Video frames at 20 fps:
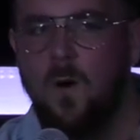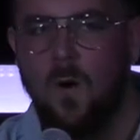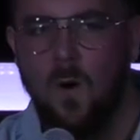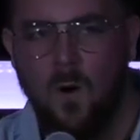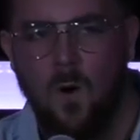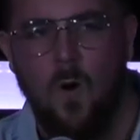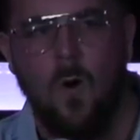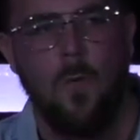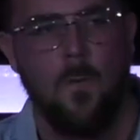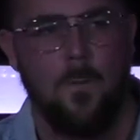
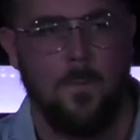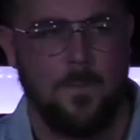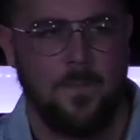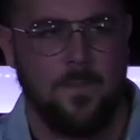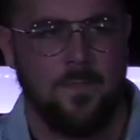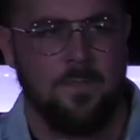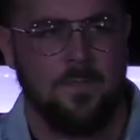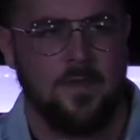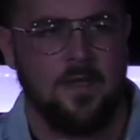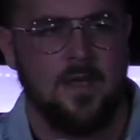home.
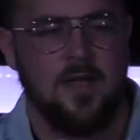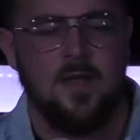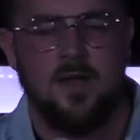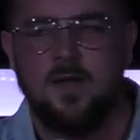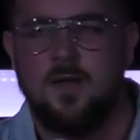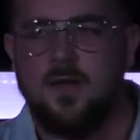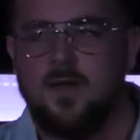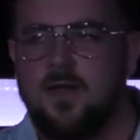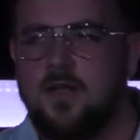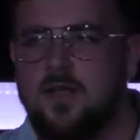
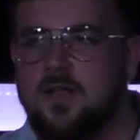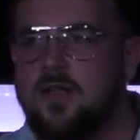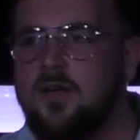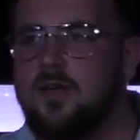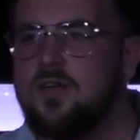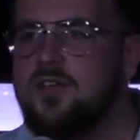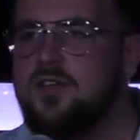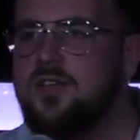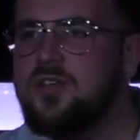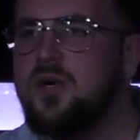
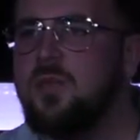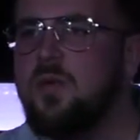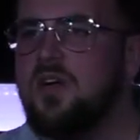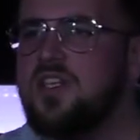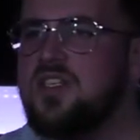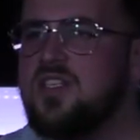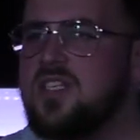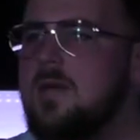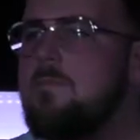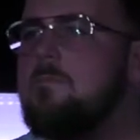There is so much
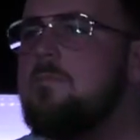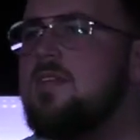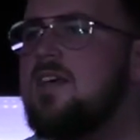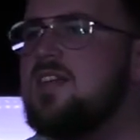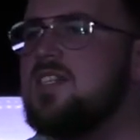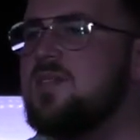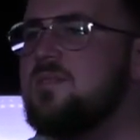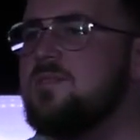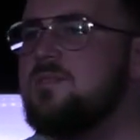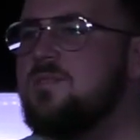
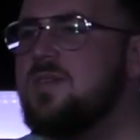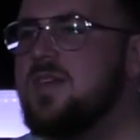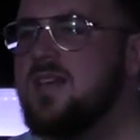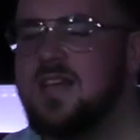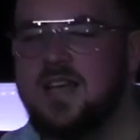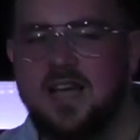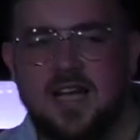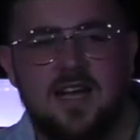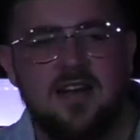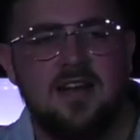symbolism
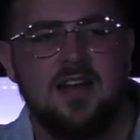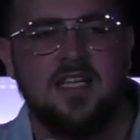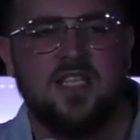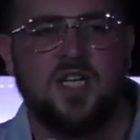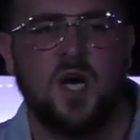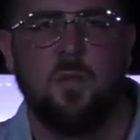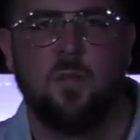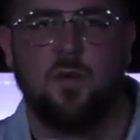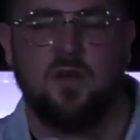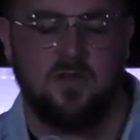in these
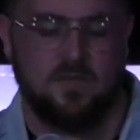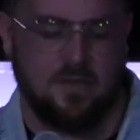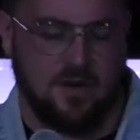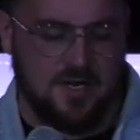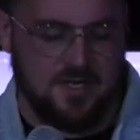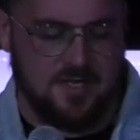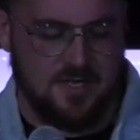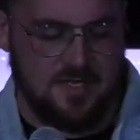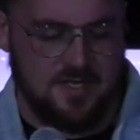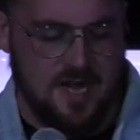couple of
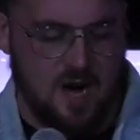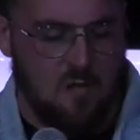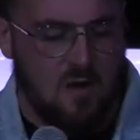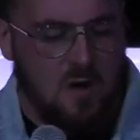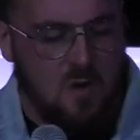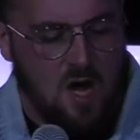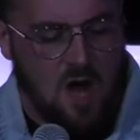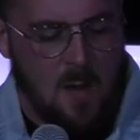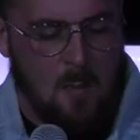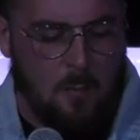verses that I
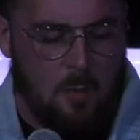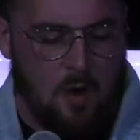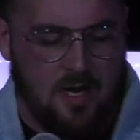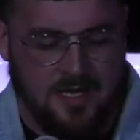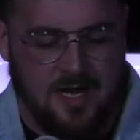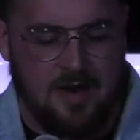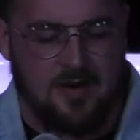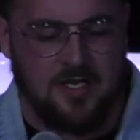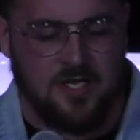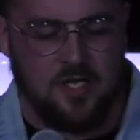really want to
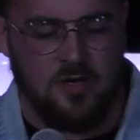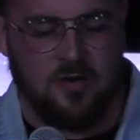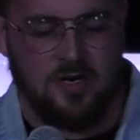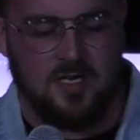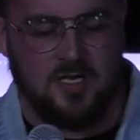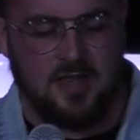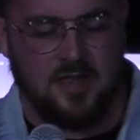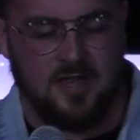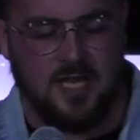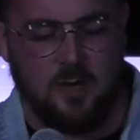point out to you,
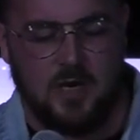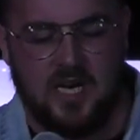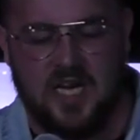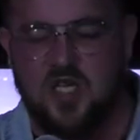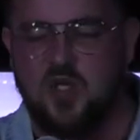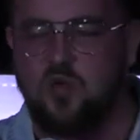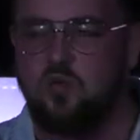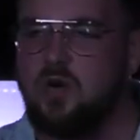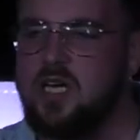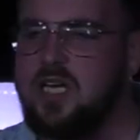because I think we can
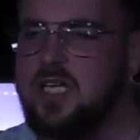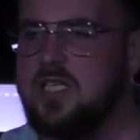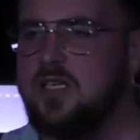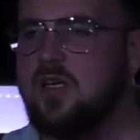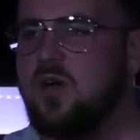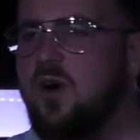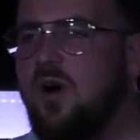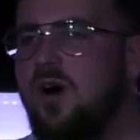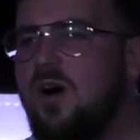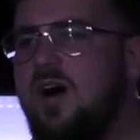just read this and
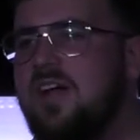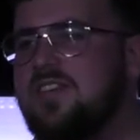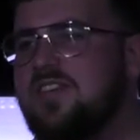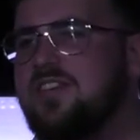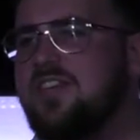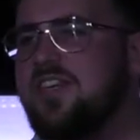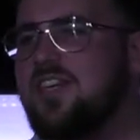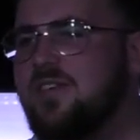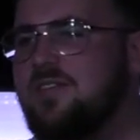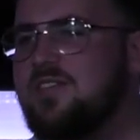go, oh, that's
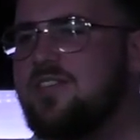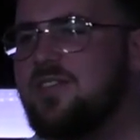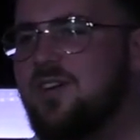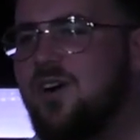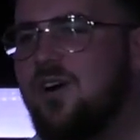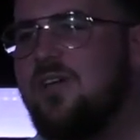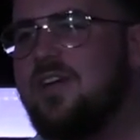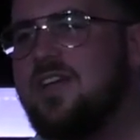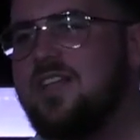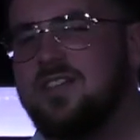such a cute
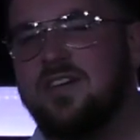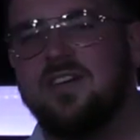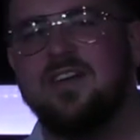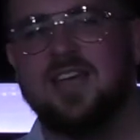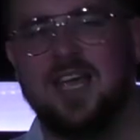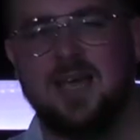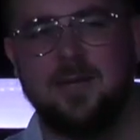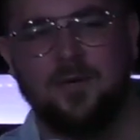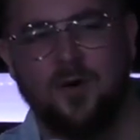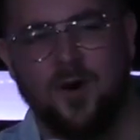story. Son
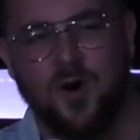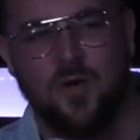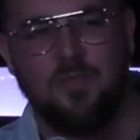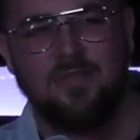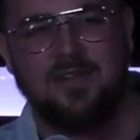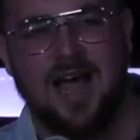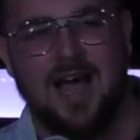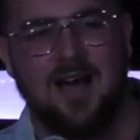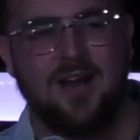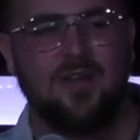came home,
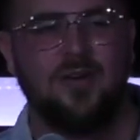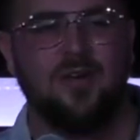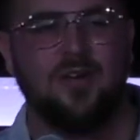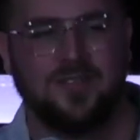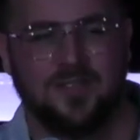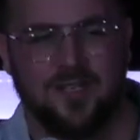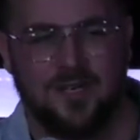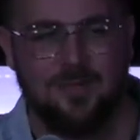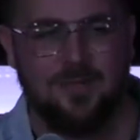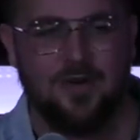dad
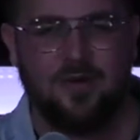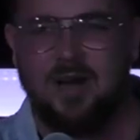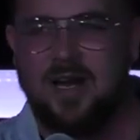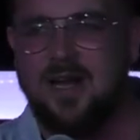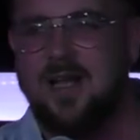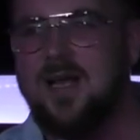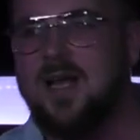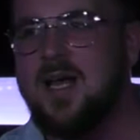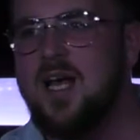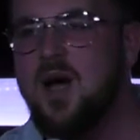hugged them,
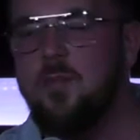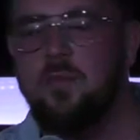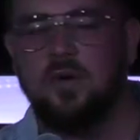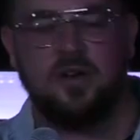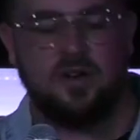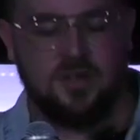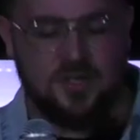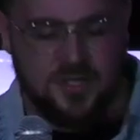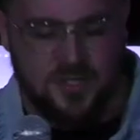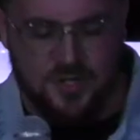great. But
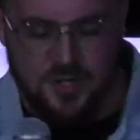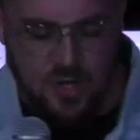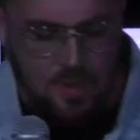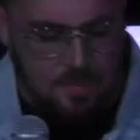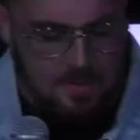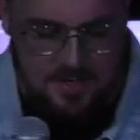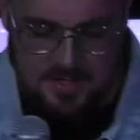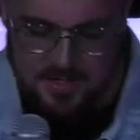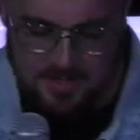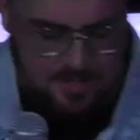there is so
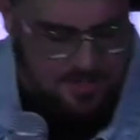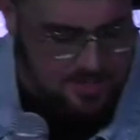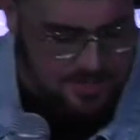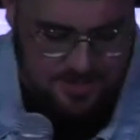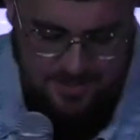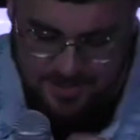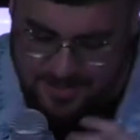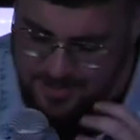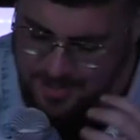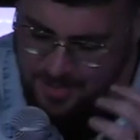much,
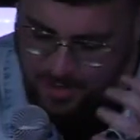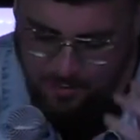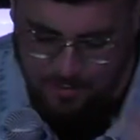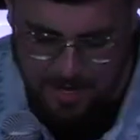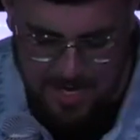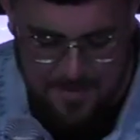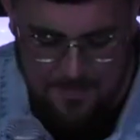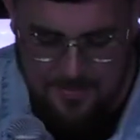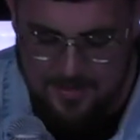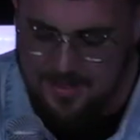there's this
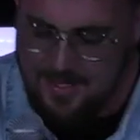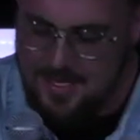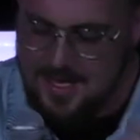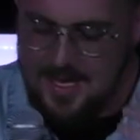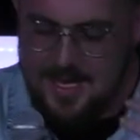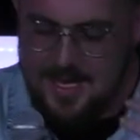incredible